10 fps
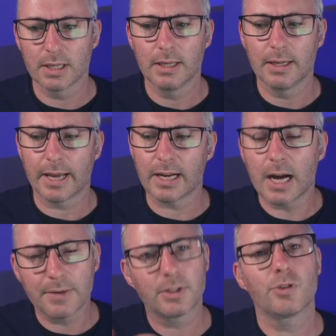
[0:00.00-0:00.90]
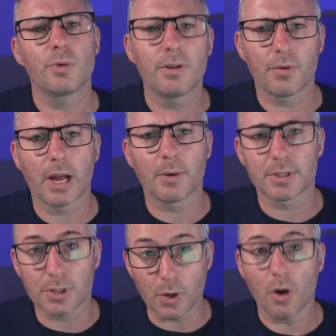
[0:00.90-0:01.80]
and after 24
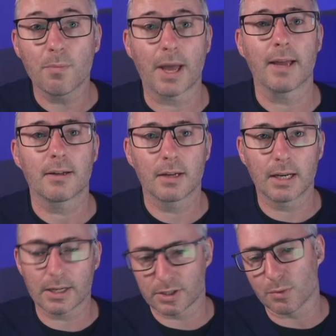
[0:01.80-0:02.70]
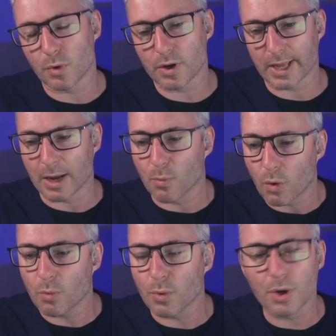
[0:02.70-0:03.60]
hours, go back and actually work out
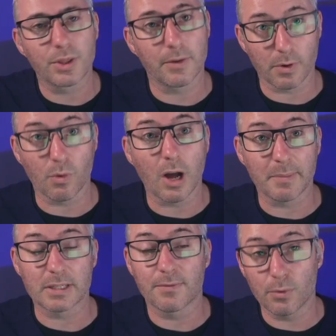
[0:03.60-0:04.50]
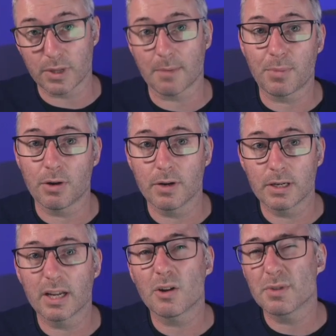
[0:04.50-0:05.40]
what were their requirements for that period,
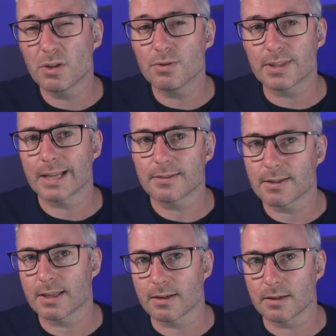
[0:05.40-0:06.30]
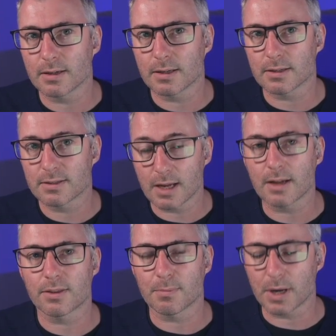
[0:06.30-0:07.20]
and I would use that to then
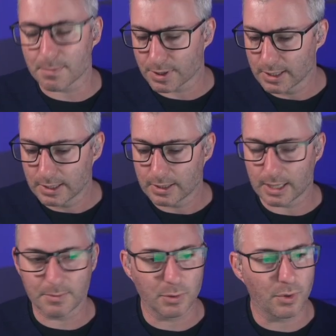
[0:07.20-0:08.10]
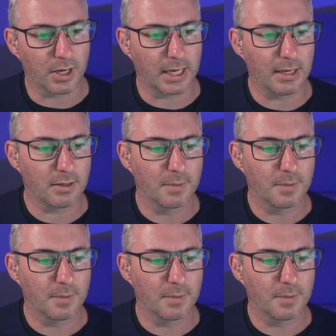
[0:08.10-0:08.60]
start the pump to work it out.